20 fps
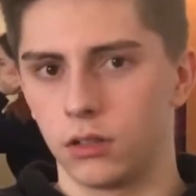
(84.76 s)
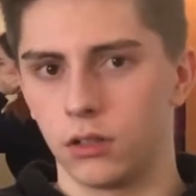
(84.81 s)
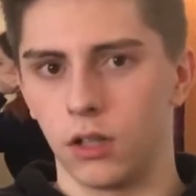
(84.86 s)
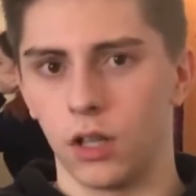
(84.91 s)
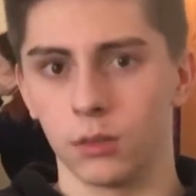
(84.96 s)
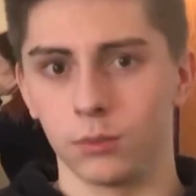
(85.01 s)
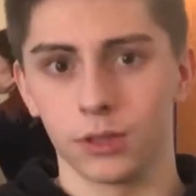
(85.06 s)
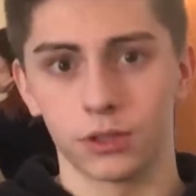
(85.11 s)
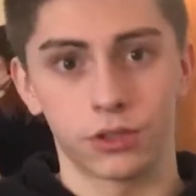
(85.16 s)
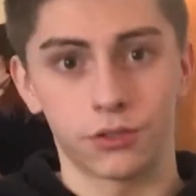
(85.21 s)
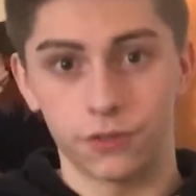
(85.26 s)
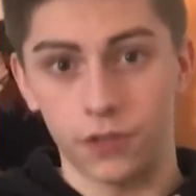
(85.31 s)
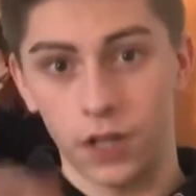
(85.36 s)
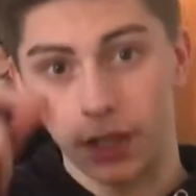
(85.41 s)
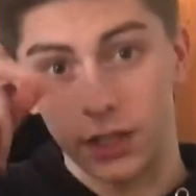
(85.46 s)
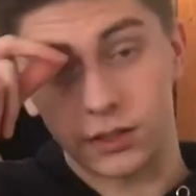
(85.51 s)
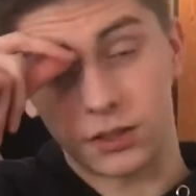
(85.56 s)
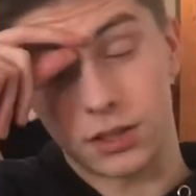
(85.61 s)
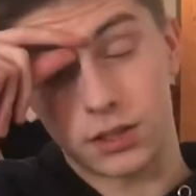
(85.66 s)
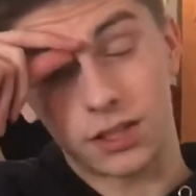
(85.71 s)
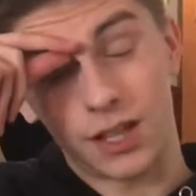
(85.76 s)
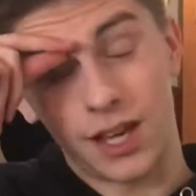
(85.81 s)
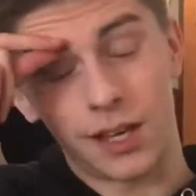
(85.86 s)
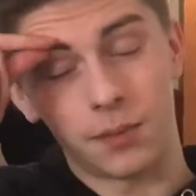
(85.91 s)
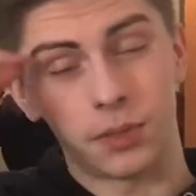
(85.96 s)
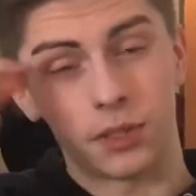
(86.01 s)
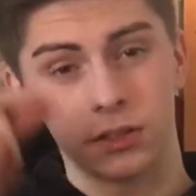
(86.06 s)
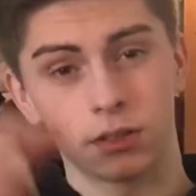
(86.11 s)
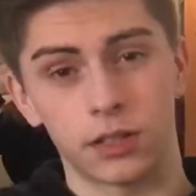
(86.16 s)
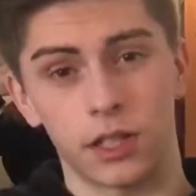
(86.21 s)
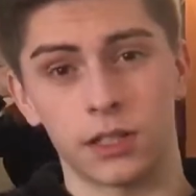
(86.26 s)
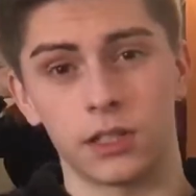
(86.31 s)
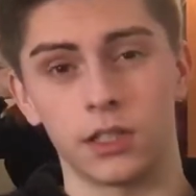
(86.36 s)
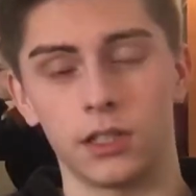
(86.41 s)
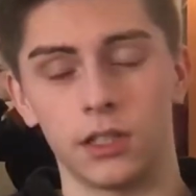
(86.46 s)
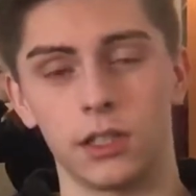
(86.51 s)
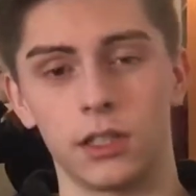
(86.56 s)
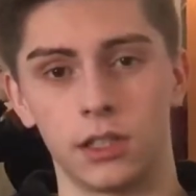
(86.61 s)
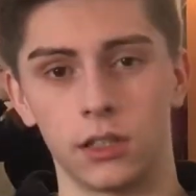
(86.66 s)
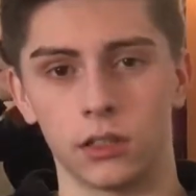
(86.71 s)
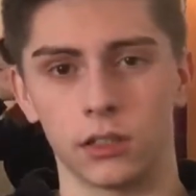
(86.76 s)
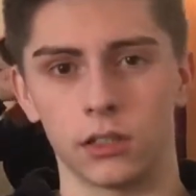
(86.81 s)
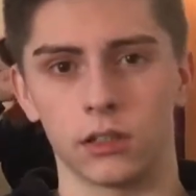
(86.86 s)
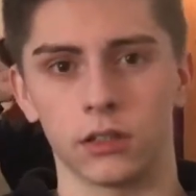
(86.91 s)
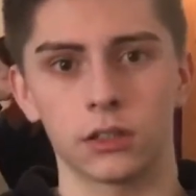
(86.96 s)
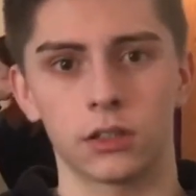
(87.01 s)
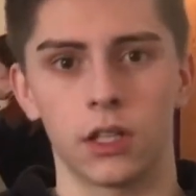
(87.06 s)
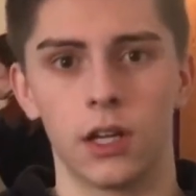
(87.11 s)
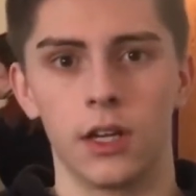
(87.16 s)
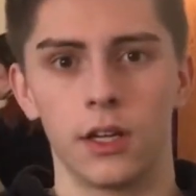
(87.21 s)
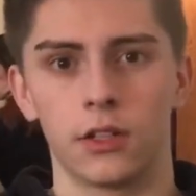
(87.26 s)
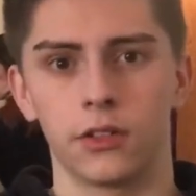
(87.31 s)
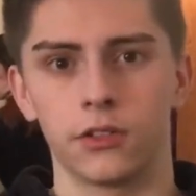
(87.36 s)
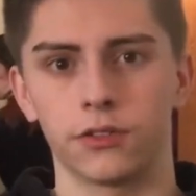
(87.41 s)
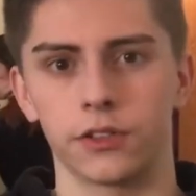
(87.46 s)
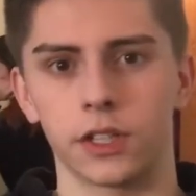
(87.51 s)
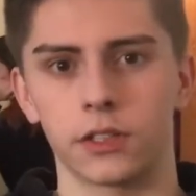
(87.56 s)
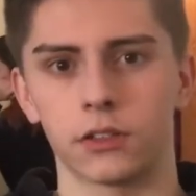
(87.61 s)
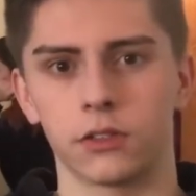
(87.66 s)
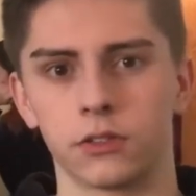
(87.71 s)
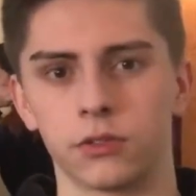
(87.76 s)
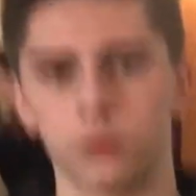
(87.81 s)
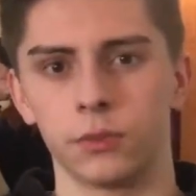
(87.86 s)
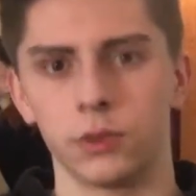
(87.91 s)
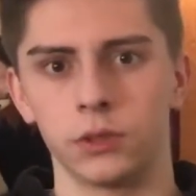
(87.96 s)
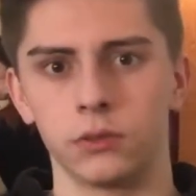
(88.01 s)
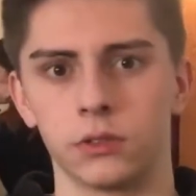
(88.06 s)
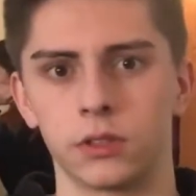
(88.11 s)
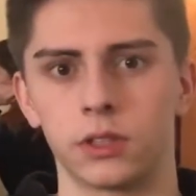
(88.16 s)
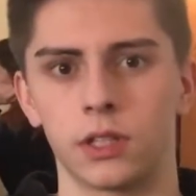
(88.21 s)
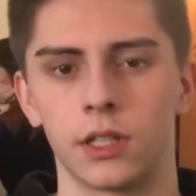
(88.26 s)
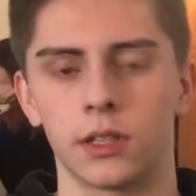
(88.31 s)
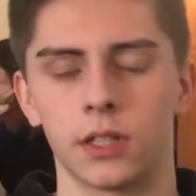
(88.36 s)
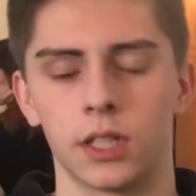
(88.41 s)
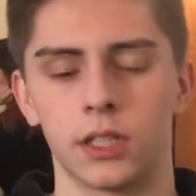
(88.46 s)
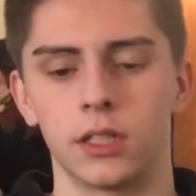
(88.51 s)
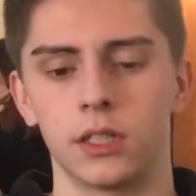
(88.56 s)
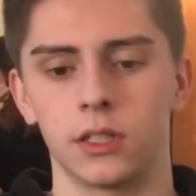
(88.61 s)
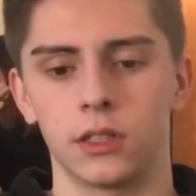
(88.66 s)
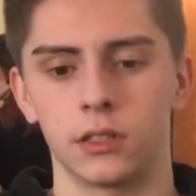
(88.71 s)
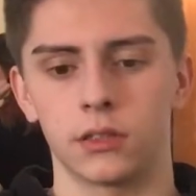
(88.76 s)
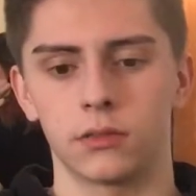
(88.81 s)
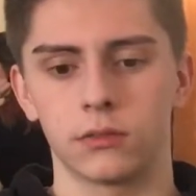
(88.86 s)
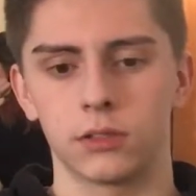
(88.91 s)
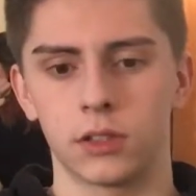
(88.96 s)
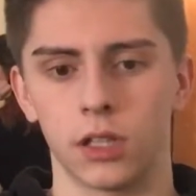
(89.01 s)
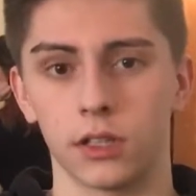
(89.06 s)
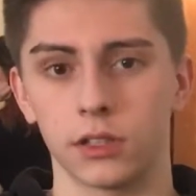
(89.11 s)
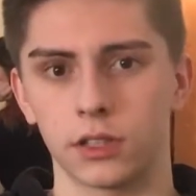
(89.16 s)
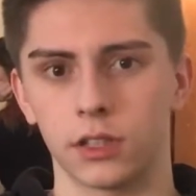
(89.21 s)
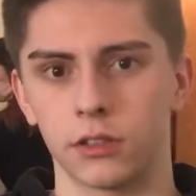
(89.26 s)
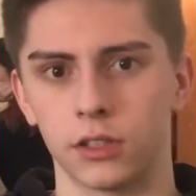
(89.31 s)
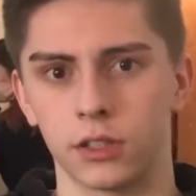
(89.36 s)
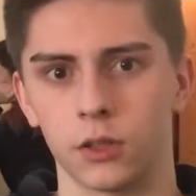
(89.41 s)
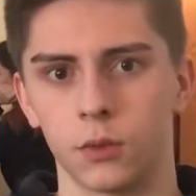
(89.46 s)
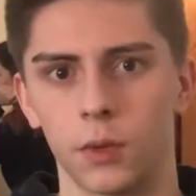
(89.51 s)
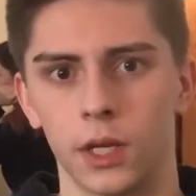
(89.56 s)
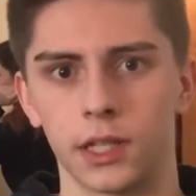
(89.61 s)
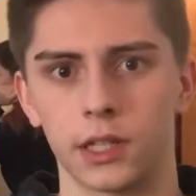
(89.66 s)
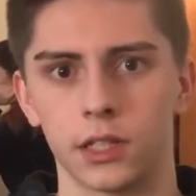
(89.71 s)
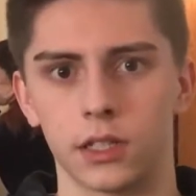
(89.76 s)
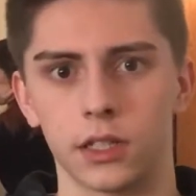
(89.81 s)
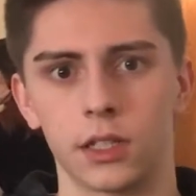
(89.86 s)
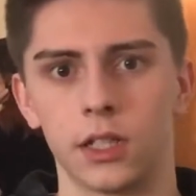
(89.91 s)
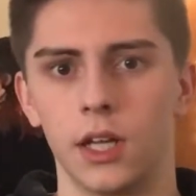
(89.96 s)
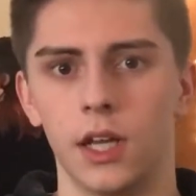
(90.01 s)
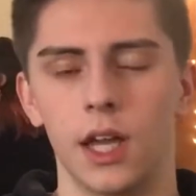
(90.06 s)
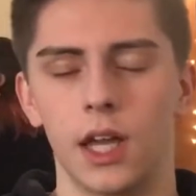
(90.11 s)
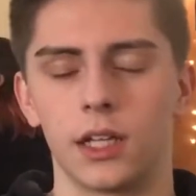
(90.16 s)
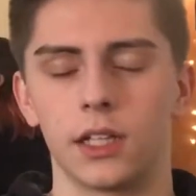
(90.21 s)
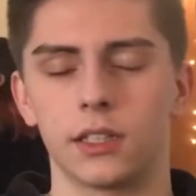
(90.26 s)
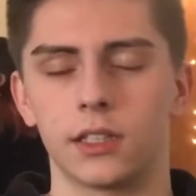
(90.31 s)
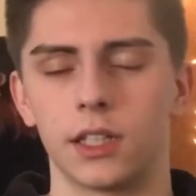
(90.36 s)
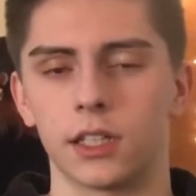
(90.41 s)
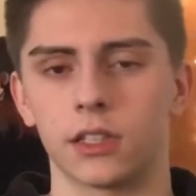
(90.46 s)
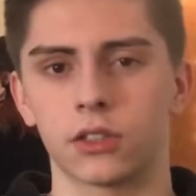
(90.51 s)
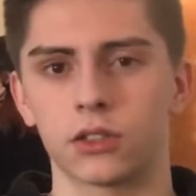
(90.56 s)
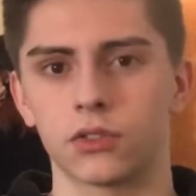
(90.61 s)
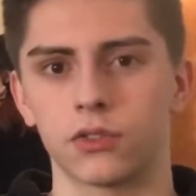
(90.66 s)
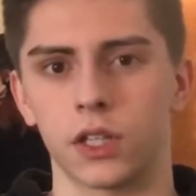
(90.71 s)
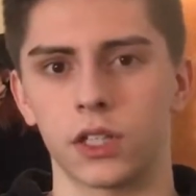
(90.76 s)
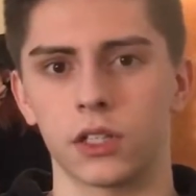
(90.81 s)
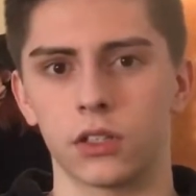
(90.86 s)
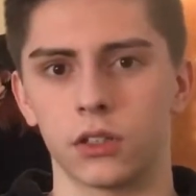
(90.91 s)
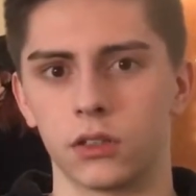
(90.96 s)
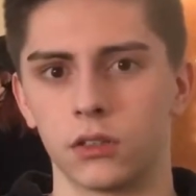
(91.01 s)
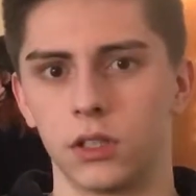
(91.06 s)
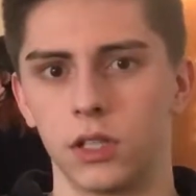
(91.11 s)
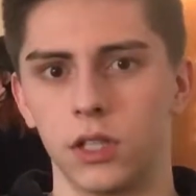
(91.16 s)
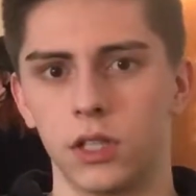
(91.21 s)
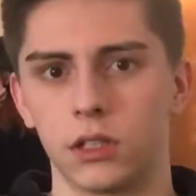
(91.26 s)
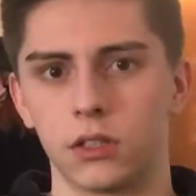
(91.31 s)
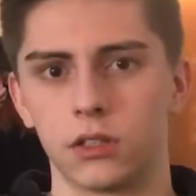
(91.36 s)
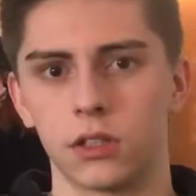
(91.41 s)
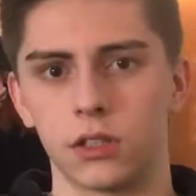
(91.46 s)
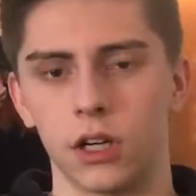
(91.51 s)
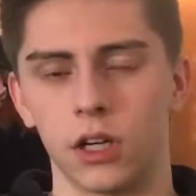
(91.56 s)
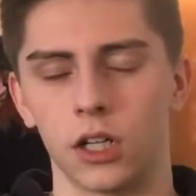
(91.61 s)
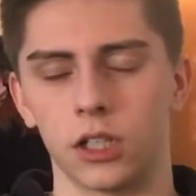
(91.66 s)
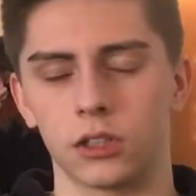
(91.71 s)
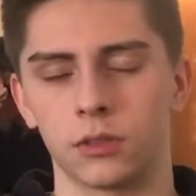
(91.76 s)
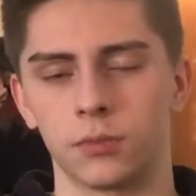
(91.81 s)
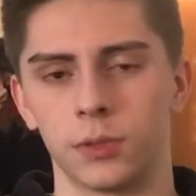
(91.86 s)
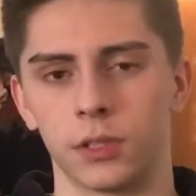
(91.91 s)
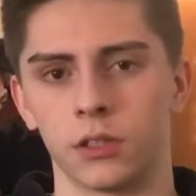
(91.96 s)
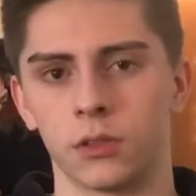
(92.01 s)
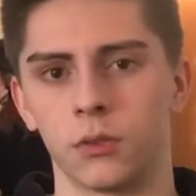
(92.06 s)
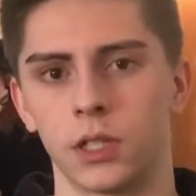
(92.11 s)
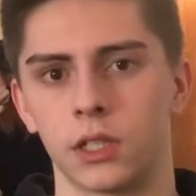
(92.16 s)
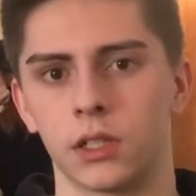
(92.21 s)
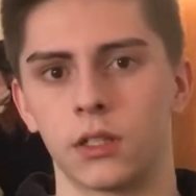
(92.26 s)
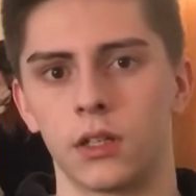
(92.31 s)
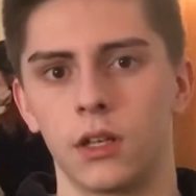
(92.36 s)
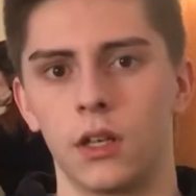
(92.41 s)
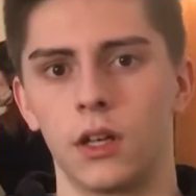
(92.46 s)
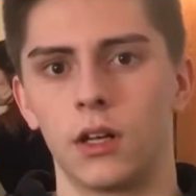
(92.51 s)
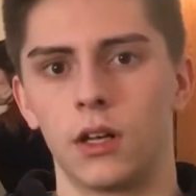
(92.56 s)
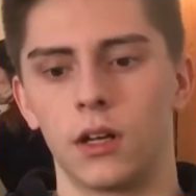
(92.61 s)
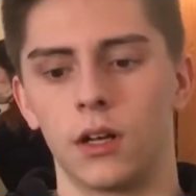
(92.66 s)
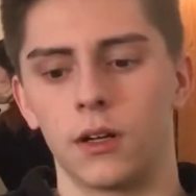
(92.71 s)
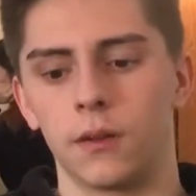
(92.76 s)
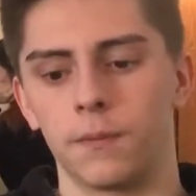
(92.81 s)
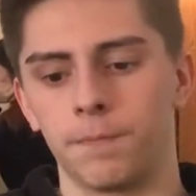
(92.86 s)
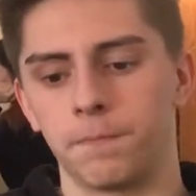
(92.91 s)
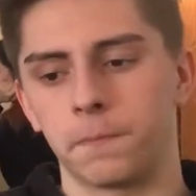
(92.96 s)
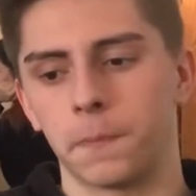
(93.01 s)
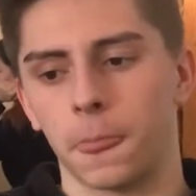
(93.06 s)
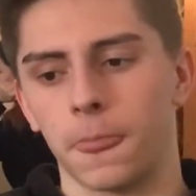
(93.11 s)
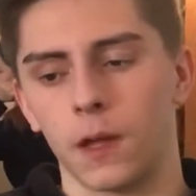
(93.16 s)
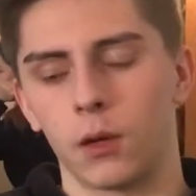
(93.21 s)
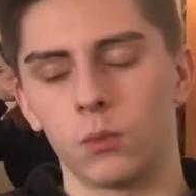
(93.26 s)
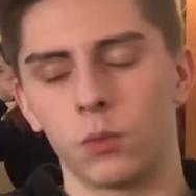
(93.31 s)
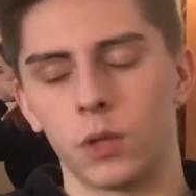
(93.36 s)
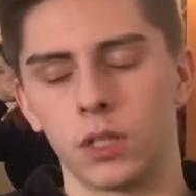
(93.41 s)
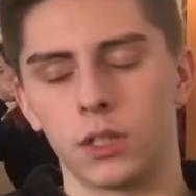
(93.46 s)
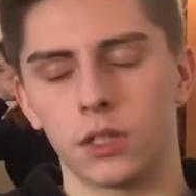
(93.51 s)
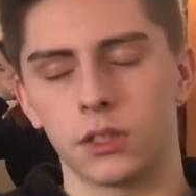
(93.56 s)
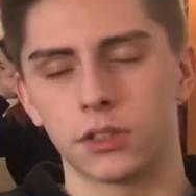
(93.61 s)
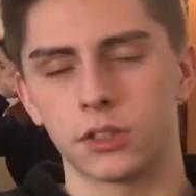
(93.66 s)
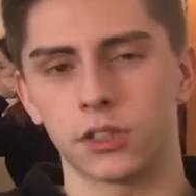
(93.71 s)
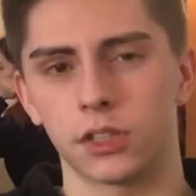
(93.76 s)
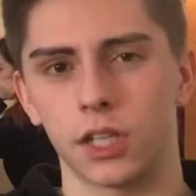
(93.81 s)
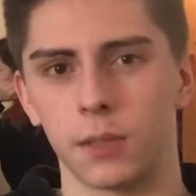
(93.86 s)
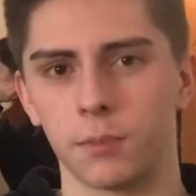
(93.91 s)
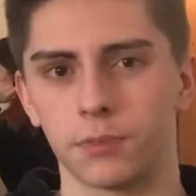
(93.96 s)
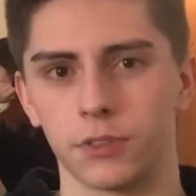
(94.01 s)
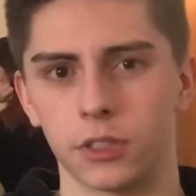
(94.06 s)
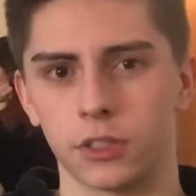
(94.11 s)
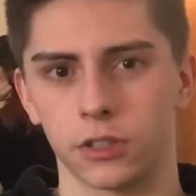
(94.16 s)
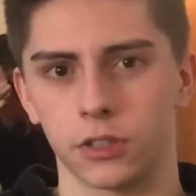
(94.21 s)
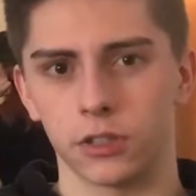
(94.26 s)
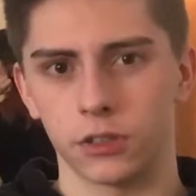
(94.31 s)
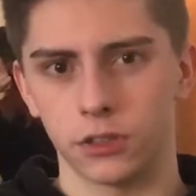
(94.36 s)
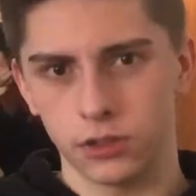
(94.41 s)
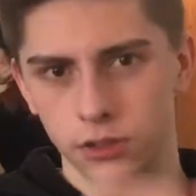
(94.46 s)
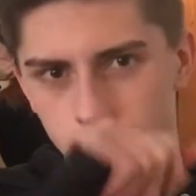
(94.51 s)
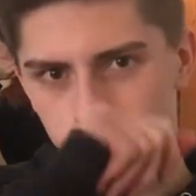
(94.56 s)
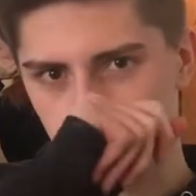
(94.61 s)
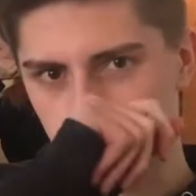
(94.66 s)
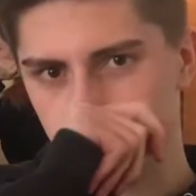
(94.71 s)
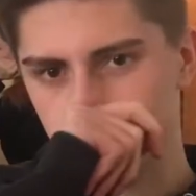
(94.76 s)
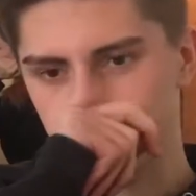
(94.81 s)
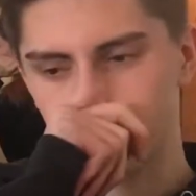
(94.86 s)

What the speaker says: almost right as this happens, and he heals Draco's wounds, and then he tells Harry to wait there, and he takes Draco to the hospital wing. When Snape returns,